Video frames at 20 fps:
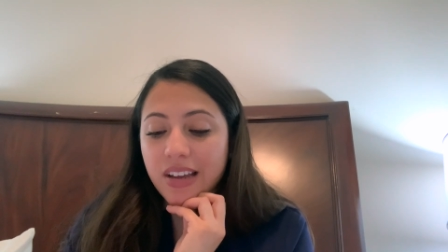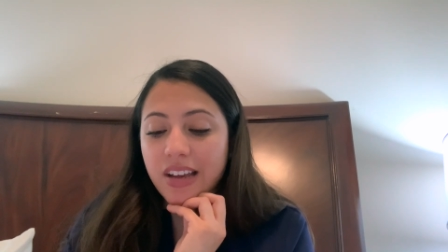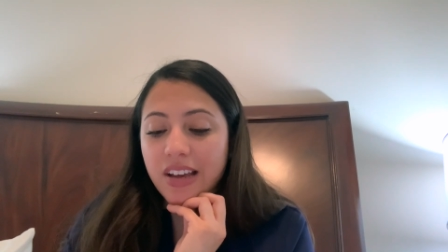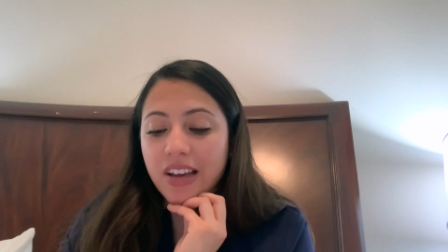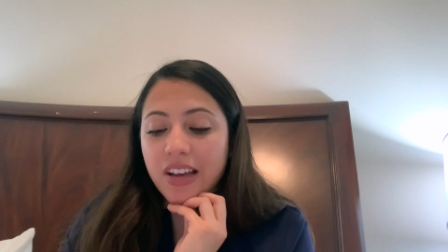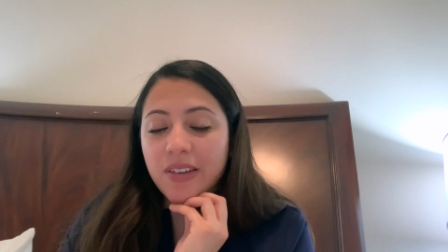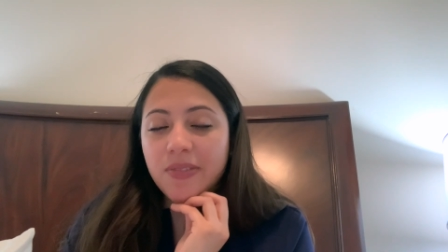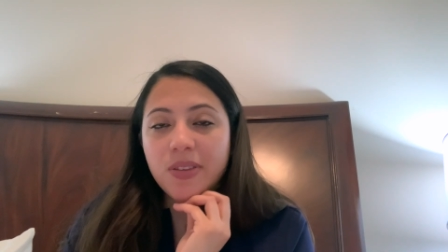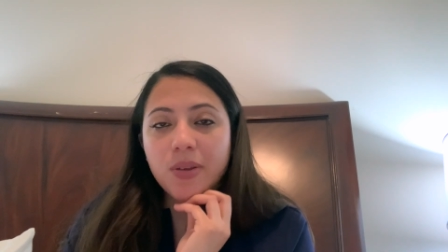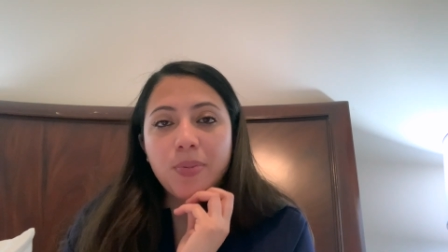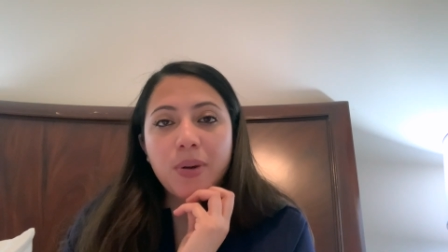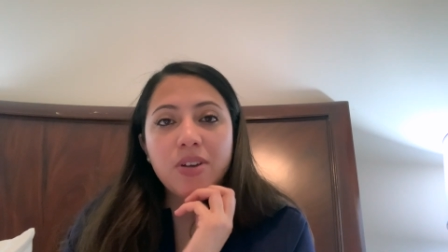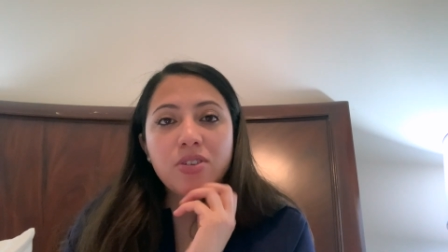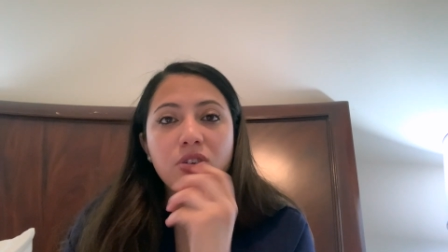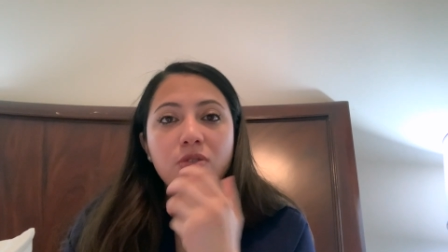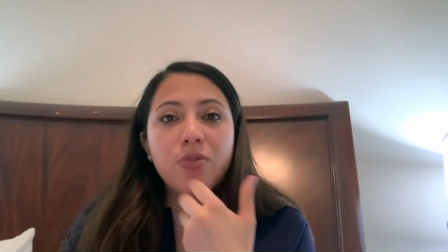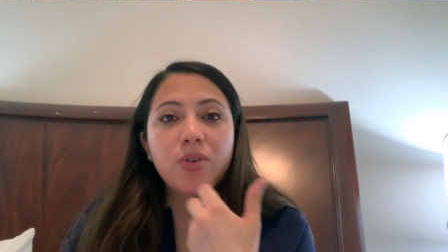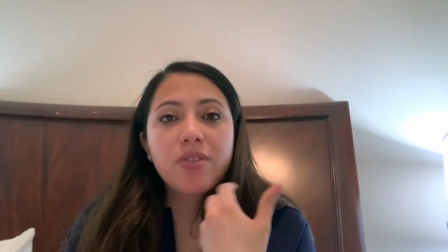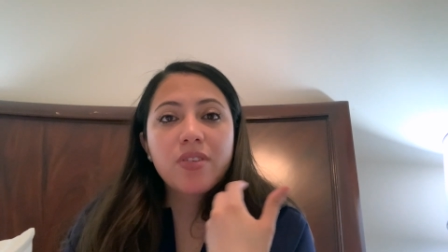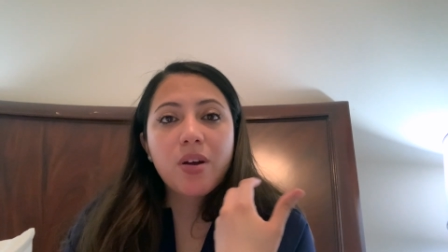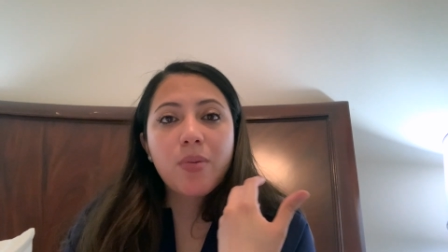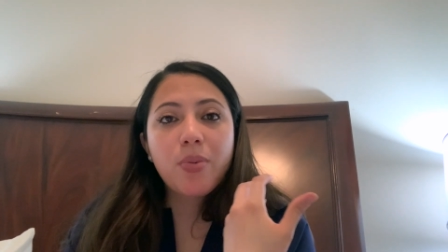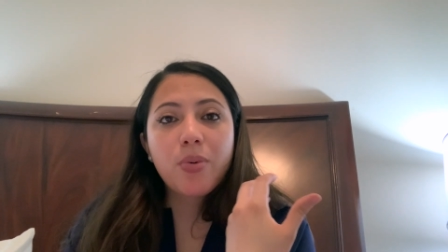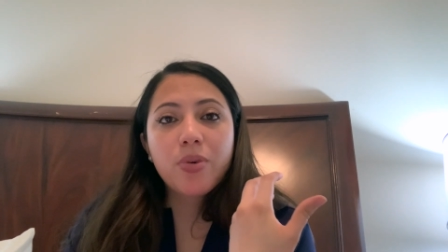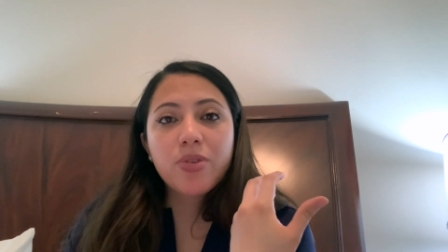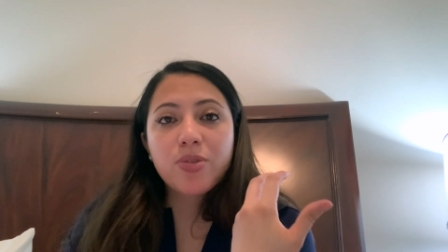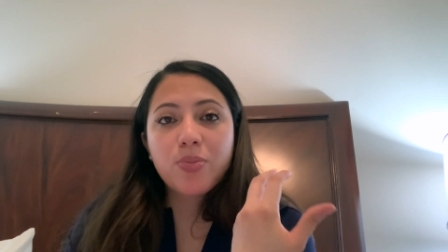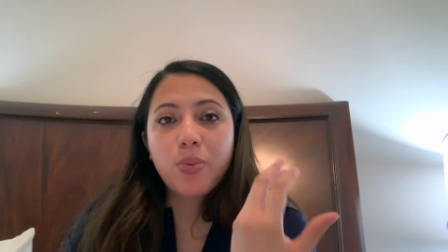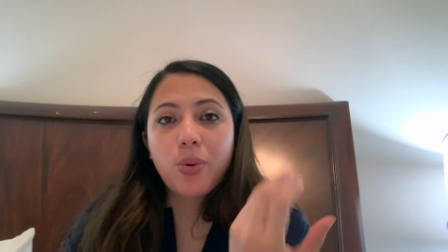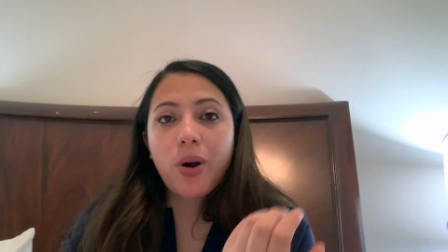If the patient, for example,
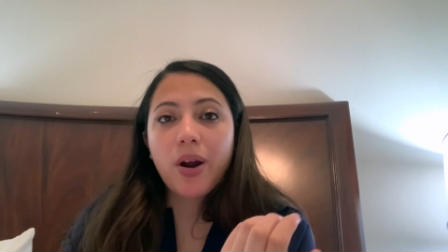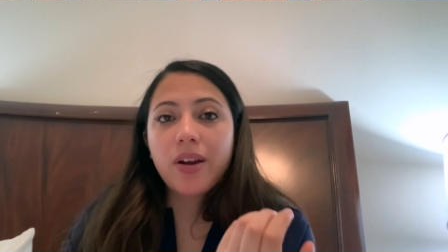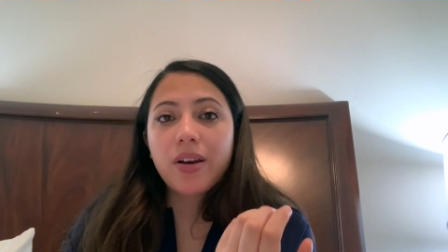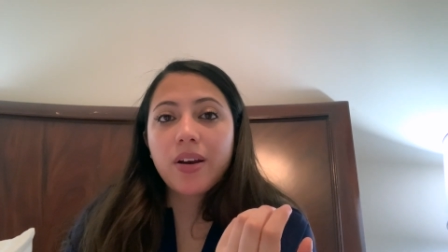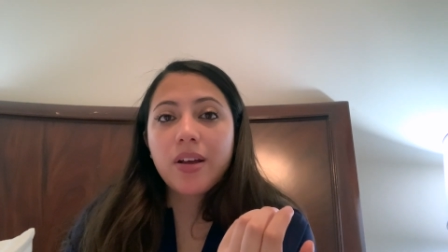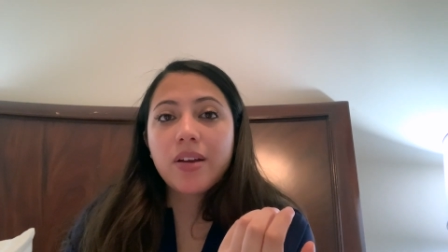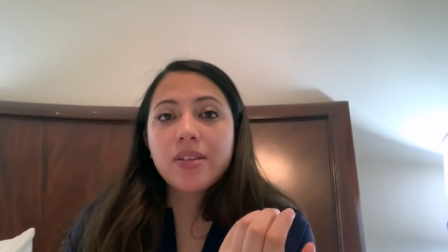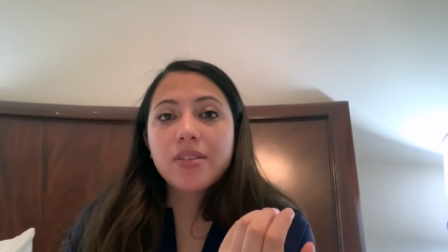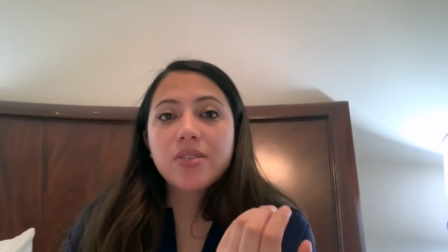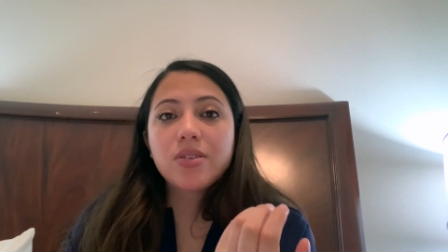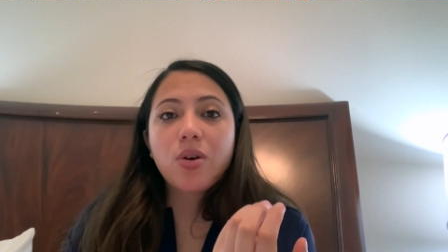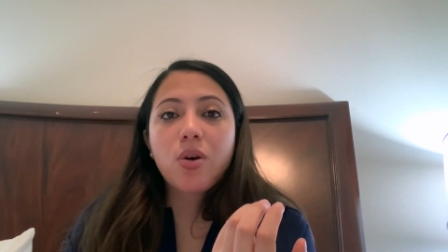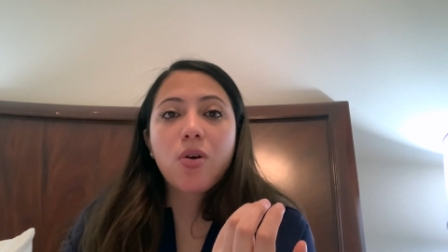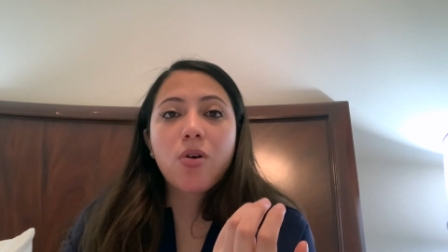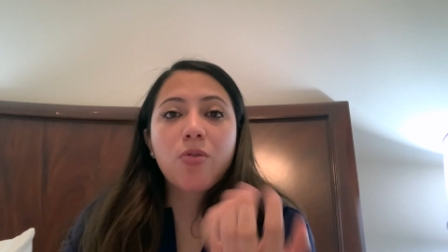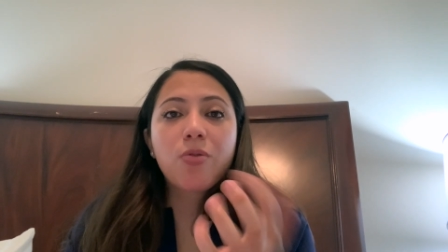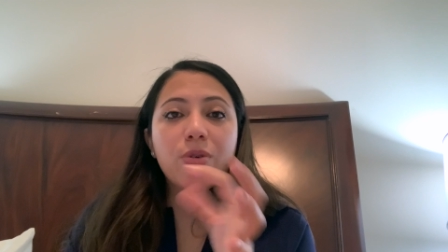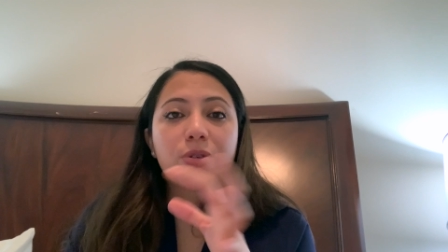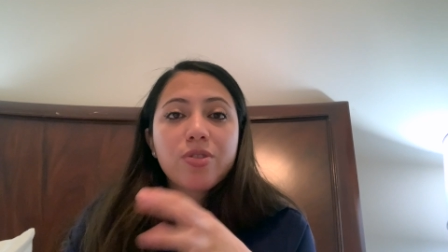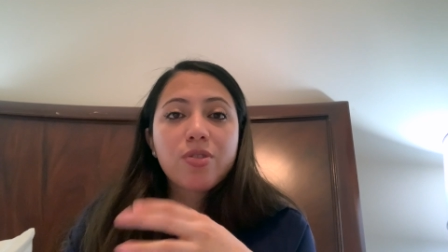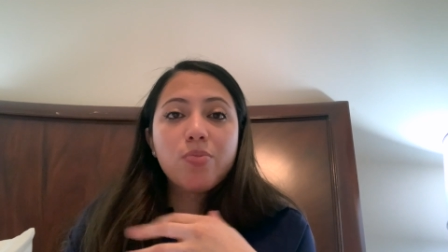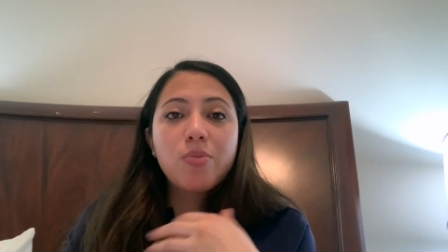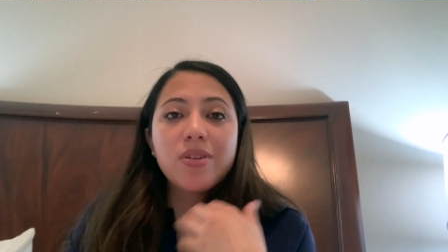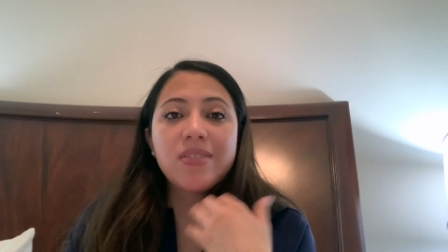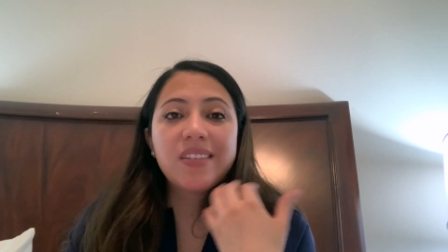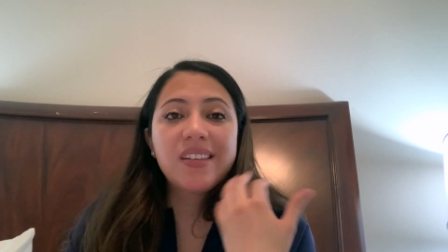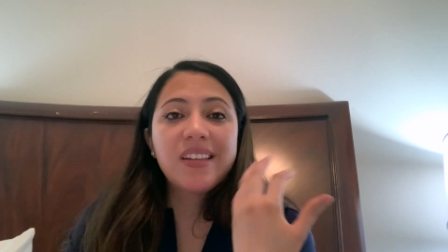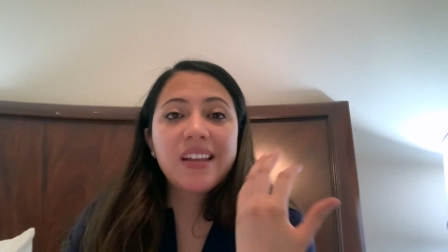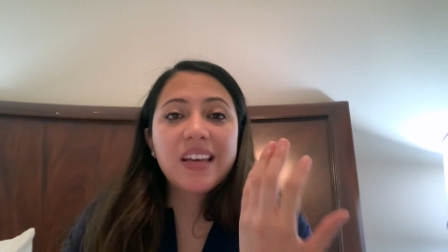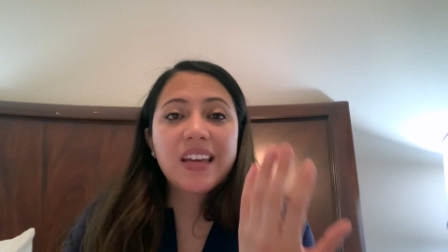is pregnant or for some
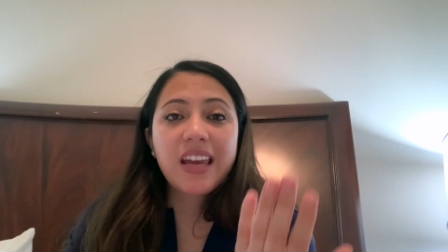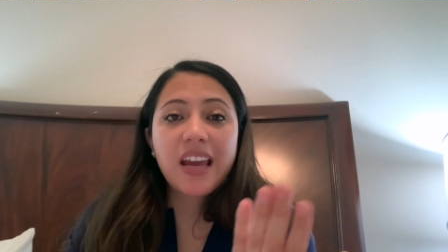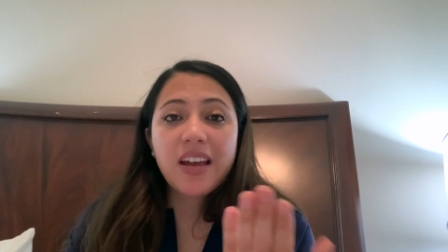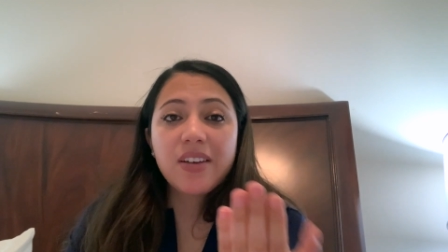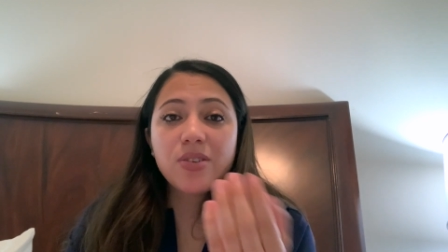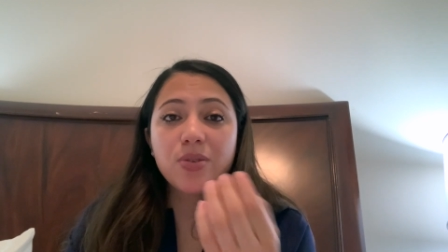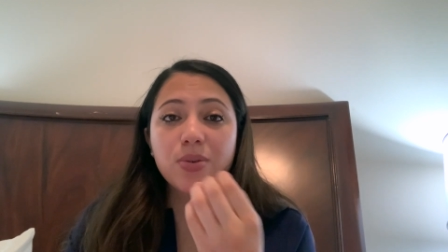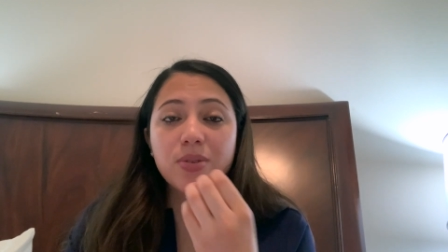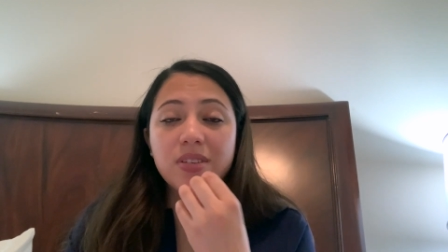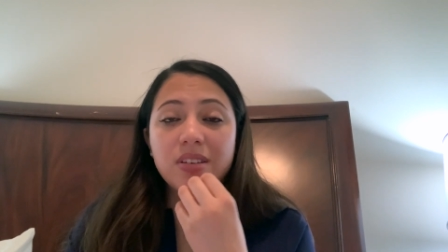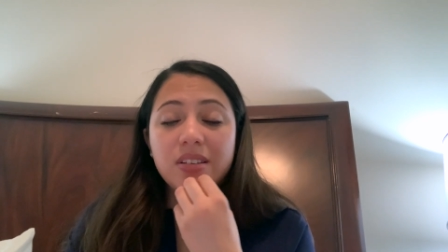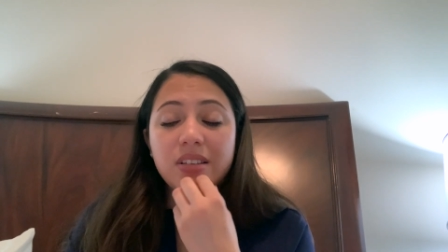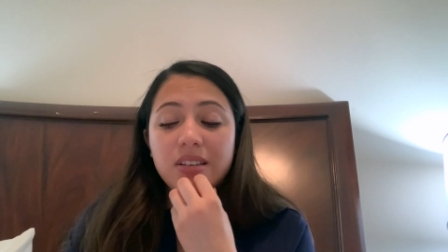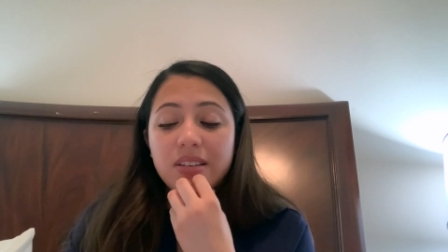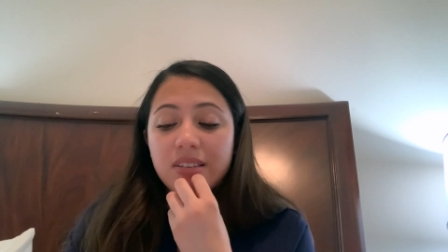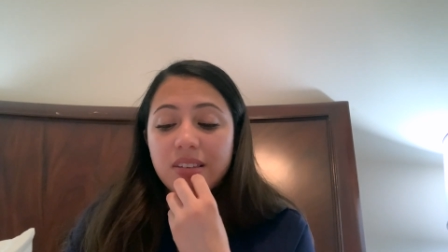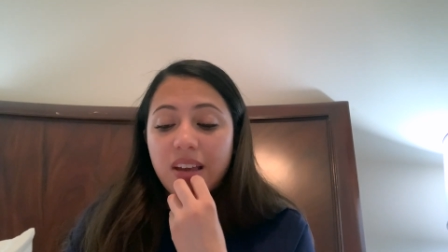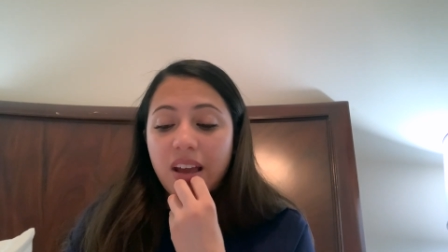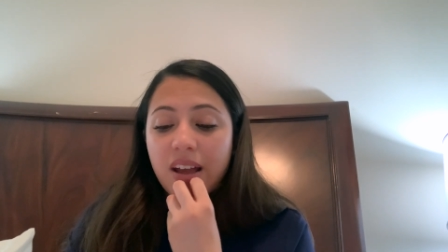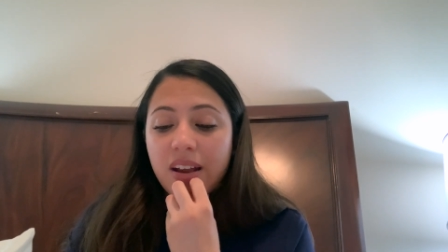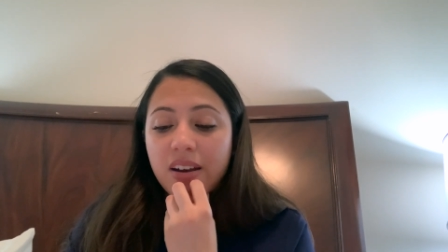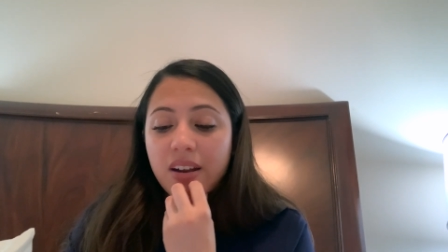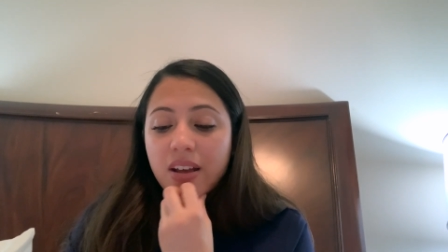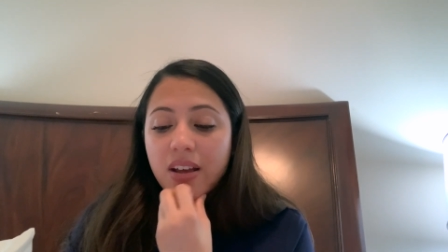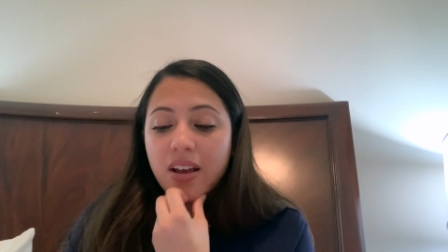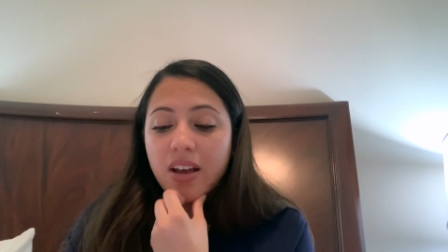reason they can't do a CT scan,